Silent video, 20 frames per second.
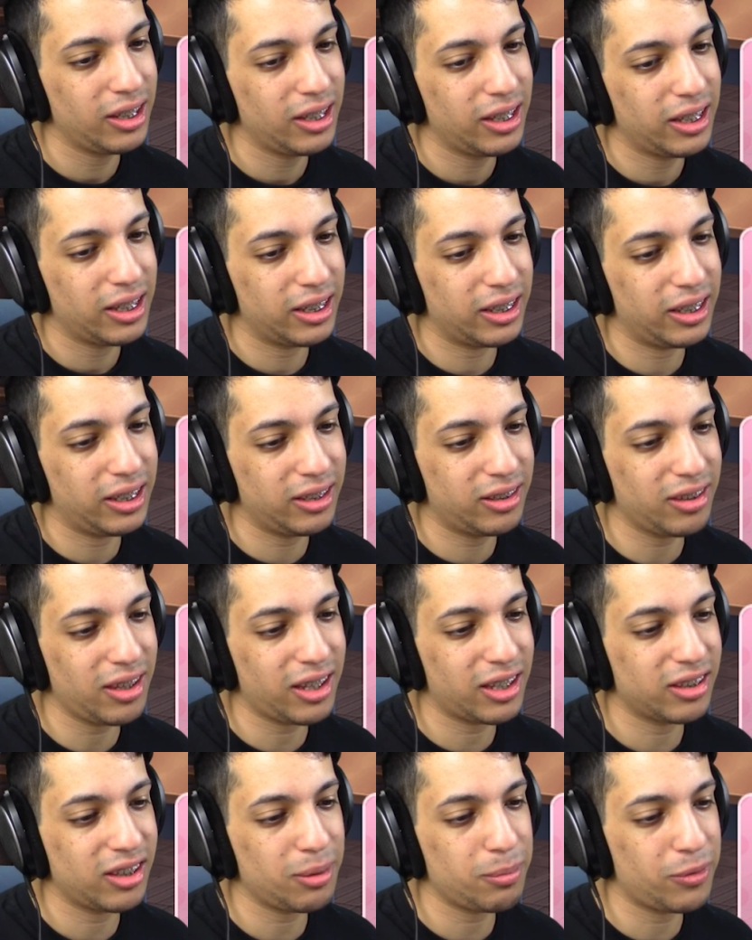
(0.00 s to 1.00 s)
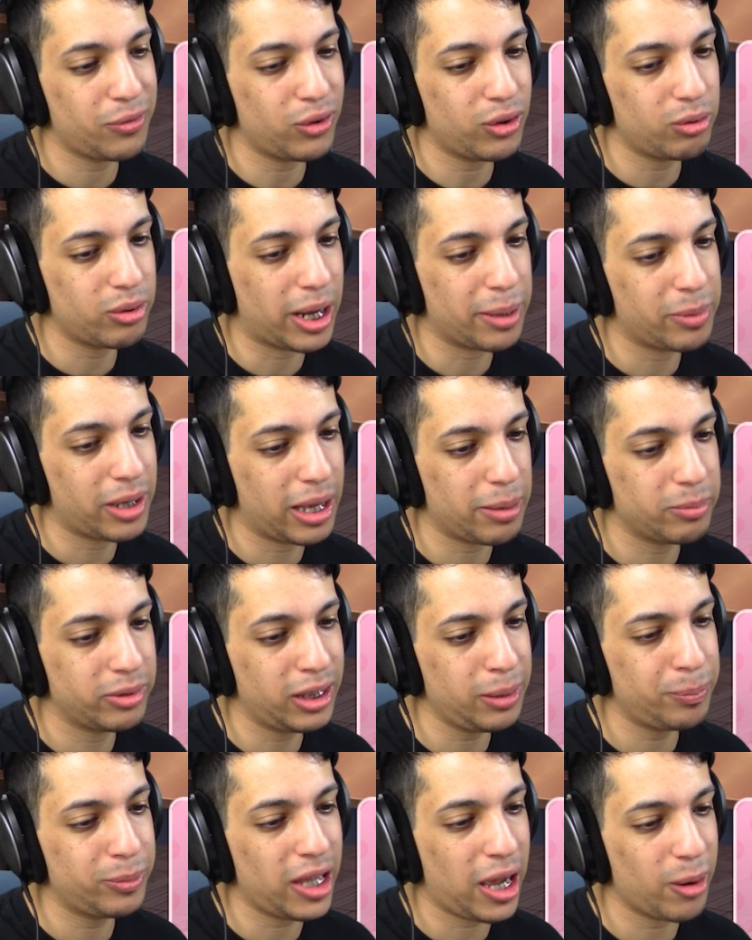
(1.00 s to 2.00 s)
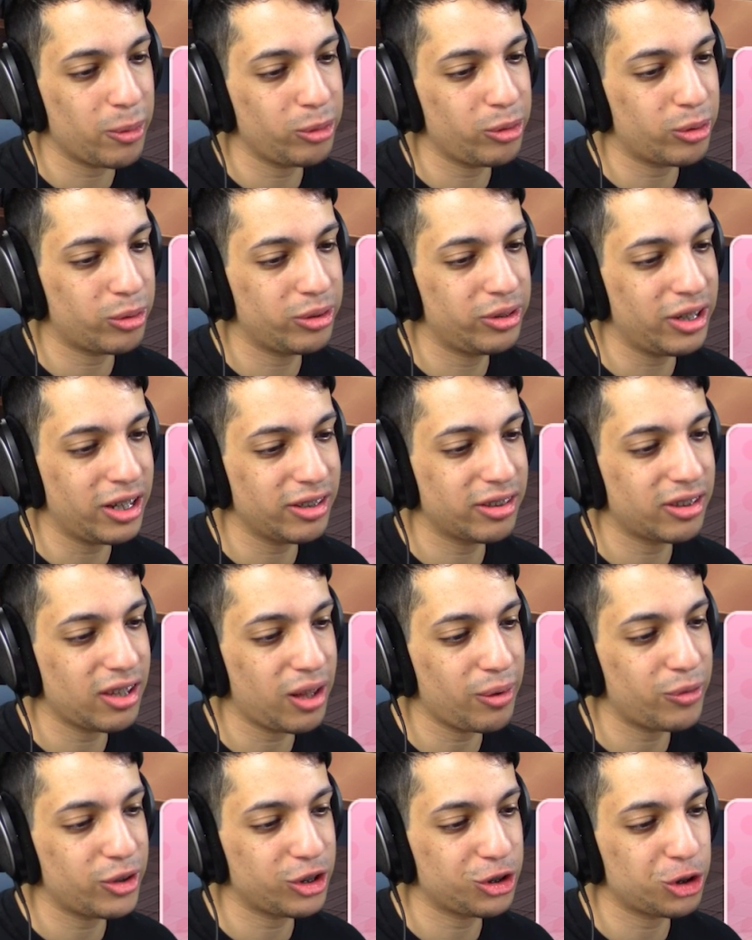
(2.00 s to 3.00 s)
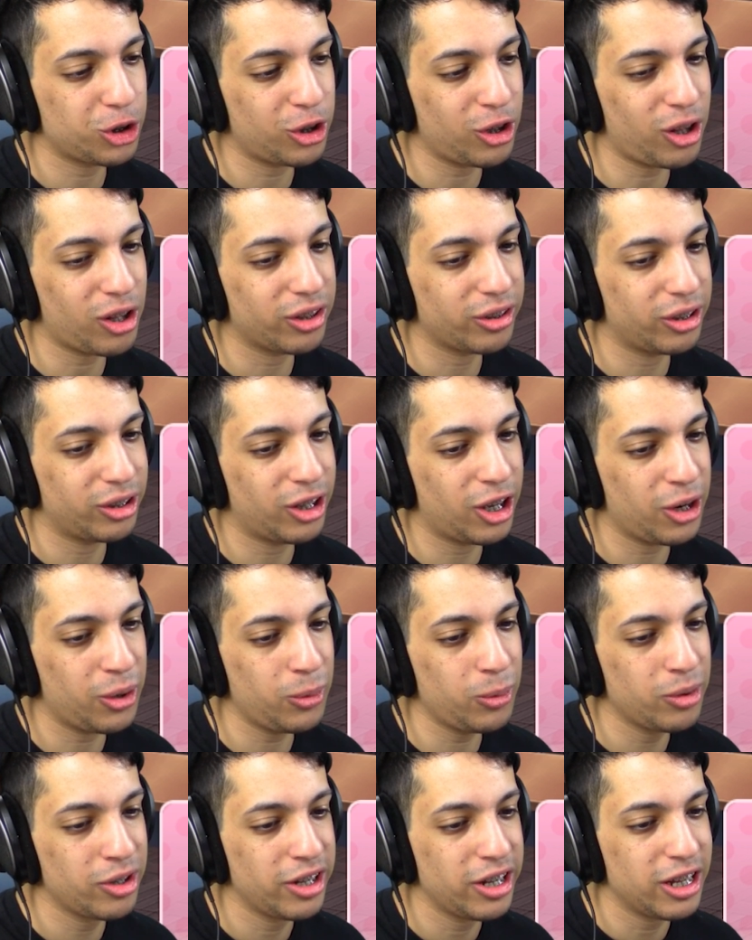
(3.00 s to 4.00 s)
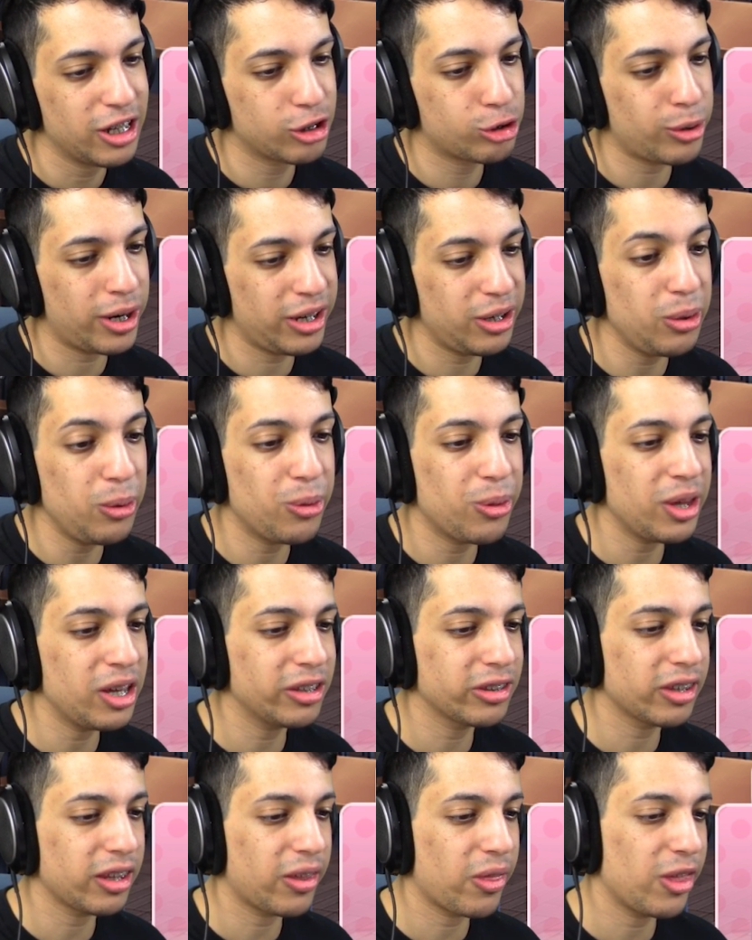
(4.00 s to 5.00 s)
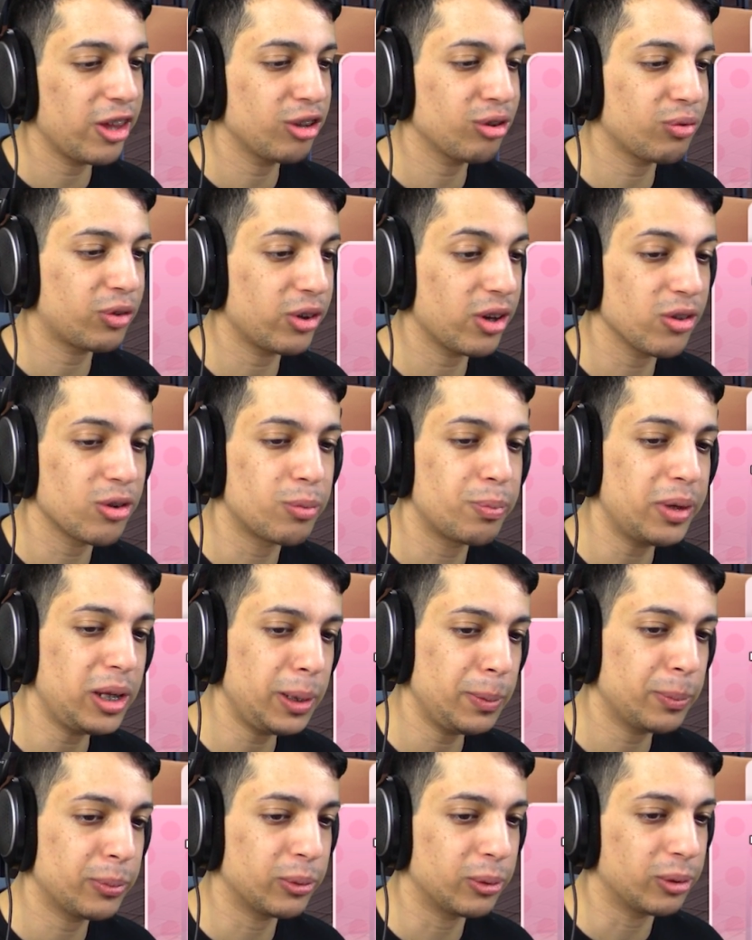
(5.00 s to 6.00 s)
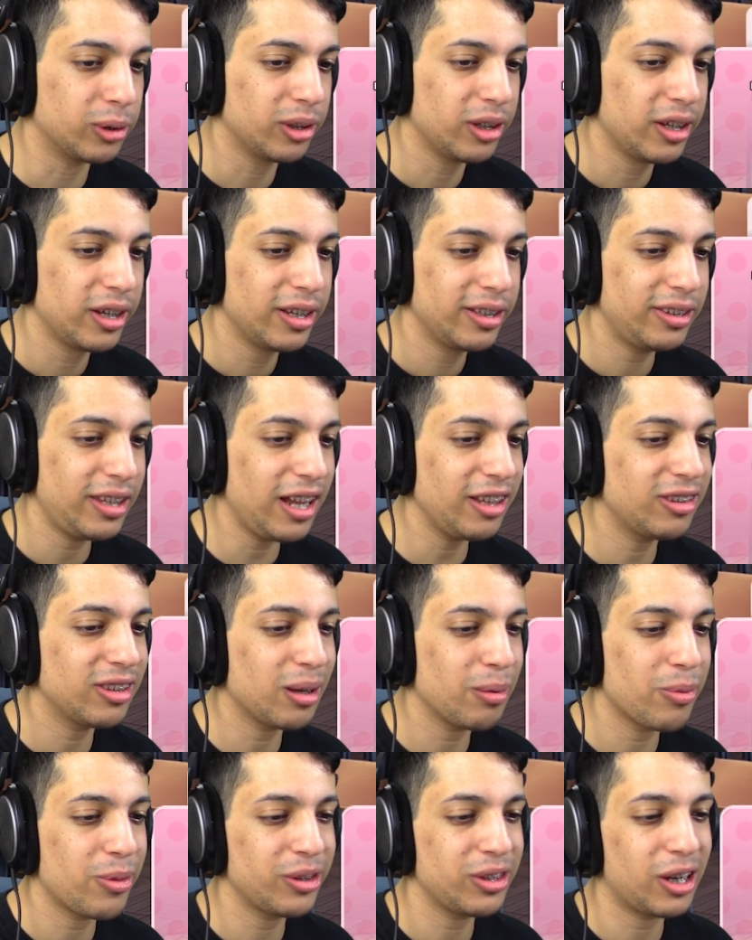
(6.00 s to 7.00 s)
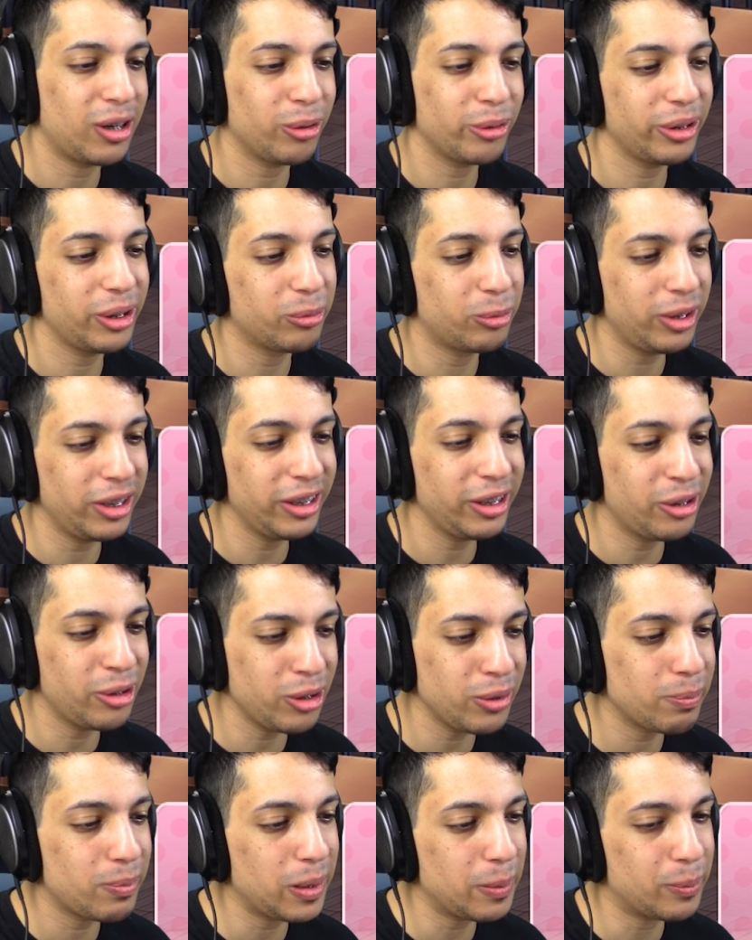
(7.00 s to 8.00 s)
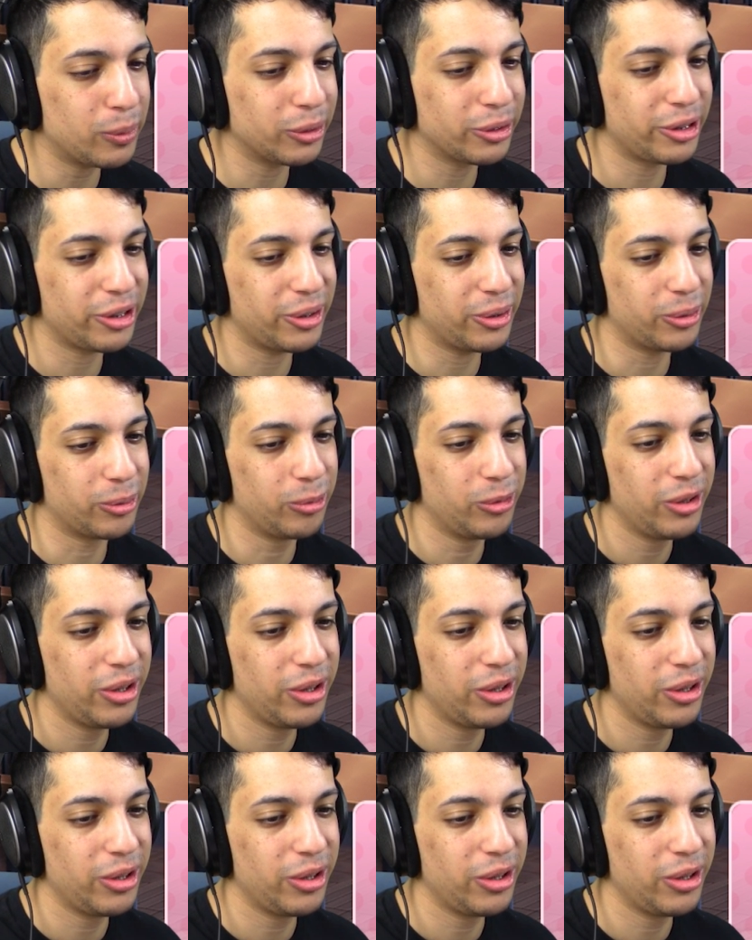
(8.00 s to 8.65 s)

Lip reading: It's like I said before, Ramham, deep down you're not selfish at all, you know? Try new things like this for other people. That's something that only really good people do.